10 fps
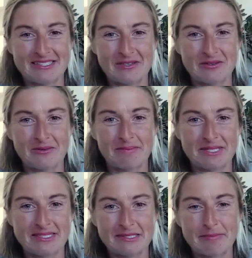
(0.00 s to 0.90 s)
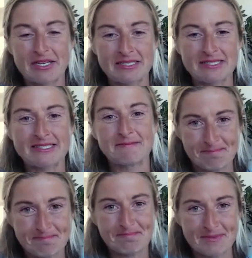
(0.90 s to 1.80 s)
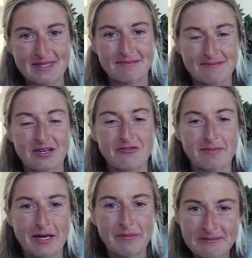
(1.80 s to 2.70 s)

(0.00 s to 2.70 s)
So we're business partners over in Melbourne.